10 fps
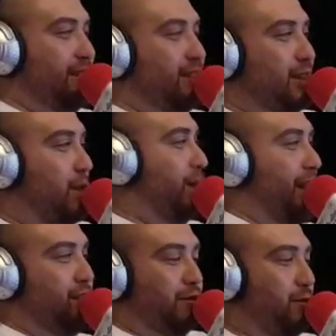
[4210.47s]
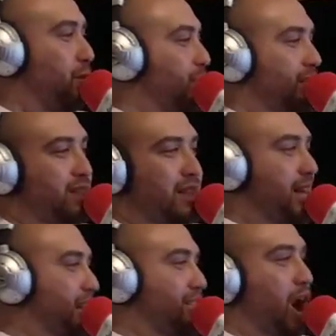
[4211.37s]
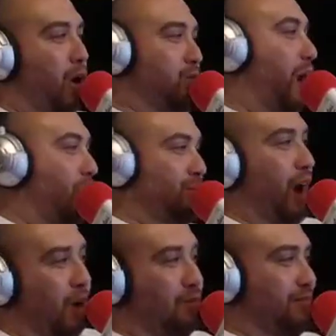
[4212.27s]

coming at you from the west and the east. Oh, oh, oh.